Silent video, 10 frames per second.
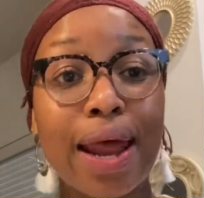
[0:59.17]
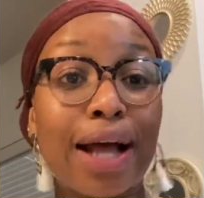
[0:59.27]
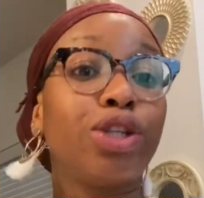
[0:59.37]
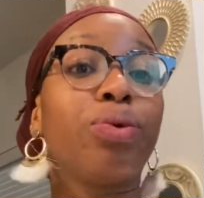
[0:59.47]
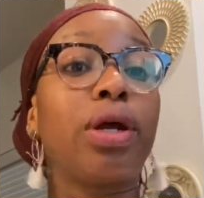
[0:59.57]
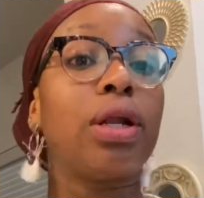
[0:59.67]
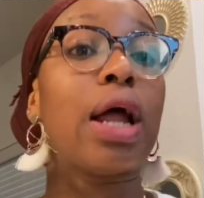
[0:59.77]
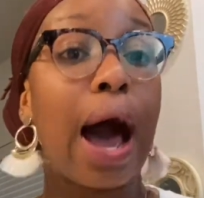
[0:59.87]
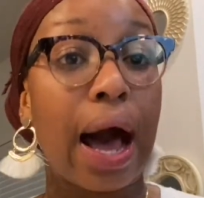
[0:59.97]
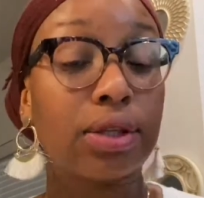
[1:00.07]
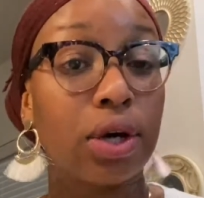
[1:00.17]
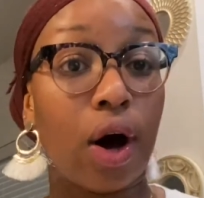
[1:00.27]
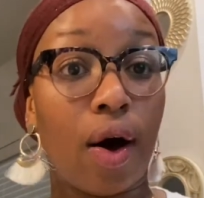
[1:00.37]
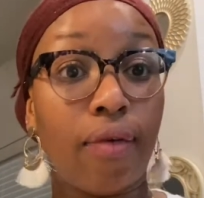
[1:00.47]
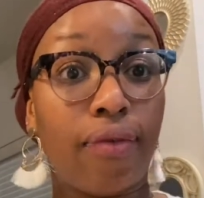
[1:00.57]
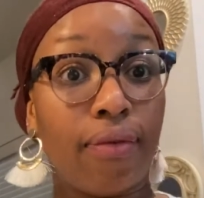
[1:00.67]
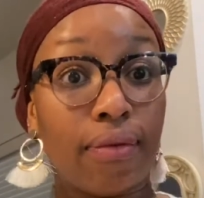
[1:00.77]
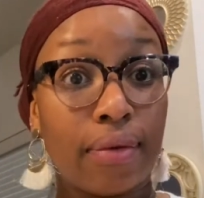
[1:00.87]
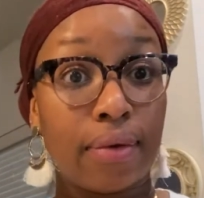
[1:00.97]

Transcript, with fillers: not doing a lot of